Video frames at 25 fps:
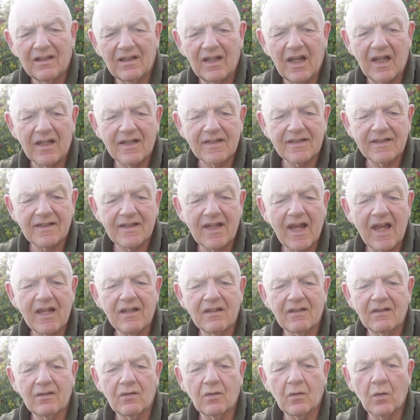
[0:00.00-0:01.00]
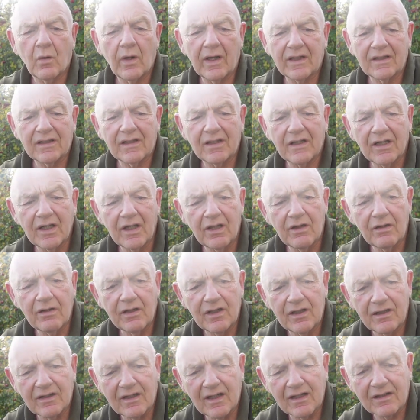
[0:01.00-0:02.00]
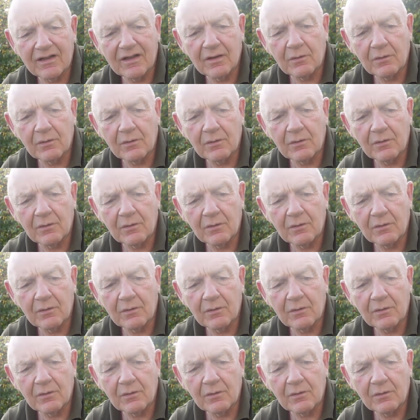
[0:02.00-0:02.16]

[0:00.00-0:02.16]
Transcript: it said quite clearly that